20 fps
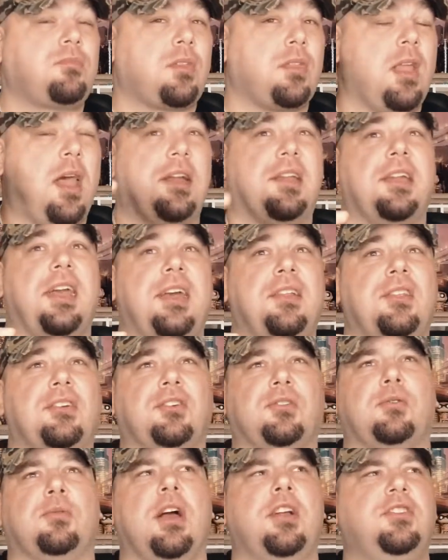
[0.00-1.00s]
Again, the
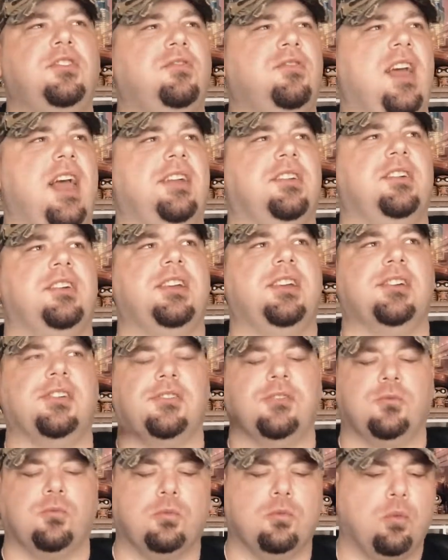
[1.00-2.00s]
crunch factor here is
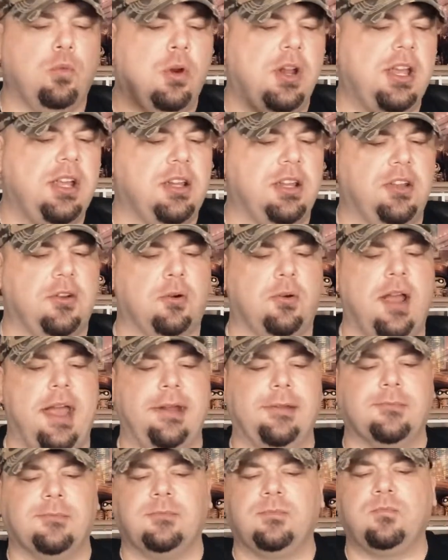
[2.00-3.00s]
really great,
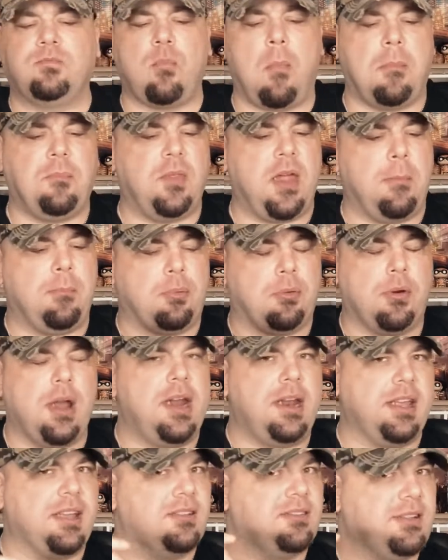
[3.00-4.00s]
and that
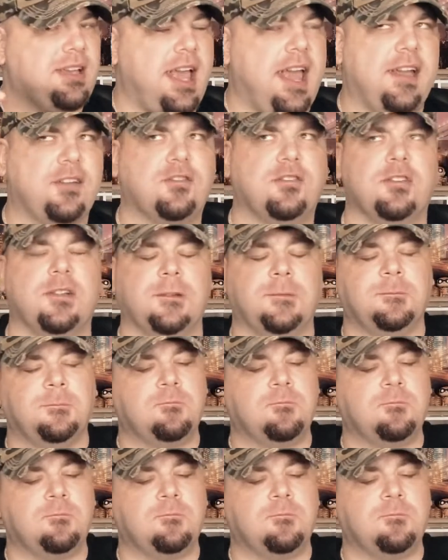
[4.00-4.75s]
breading is excellent.